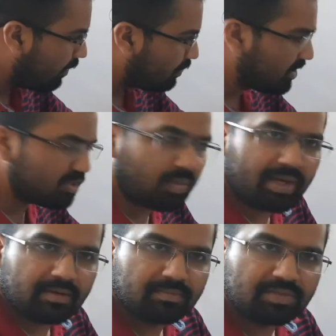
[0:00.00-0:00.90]
this
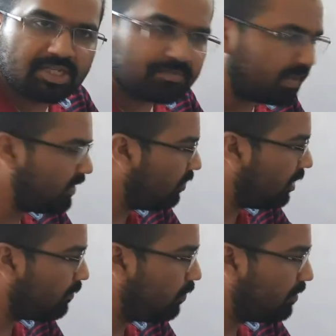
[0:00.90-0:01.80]

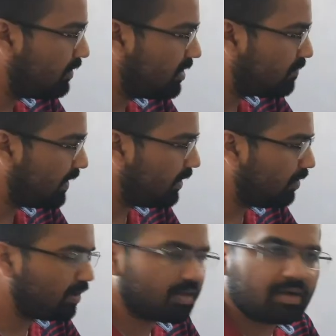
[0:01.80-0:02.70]
particular
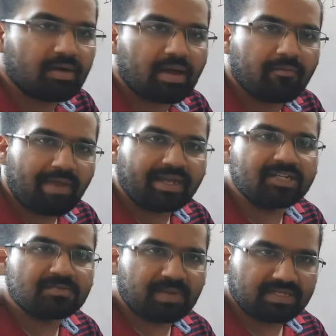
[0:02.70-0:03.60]

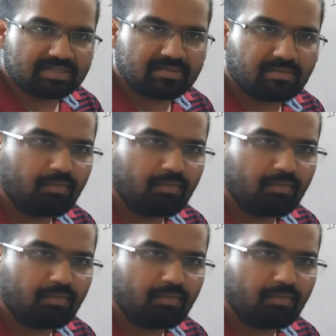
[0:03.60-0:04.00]
vacant space,